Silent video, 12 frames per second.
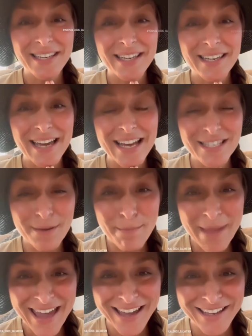as a
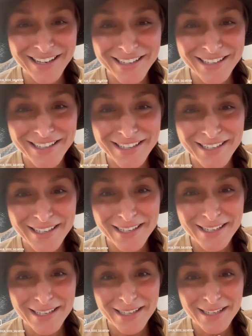man
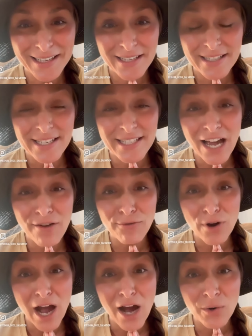to die
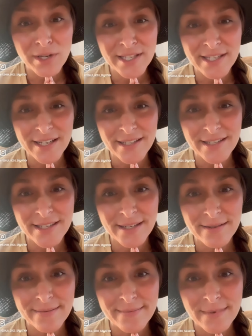for our sins,
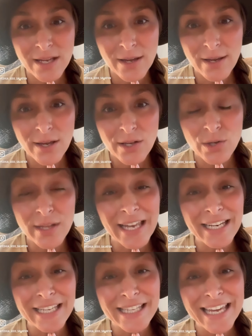so that
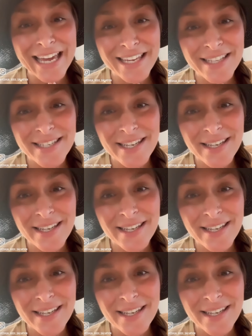in the end,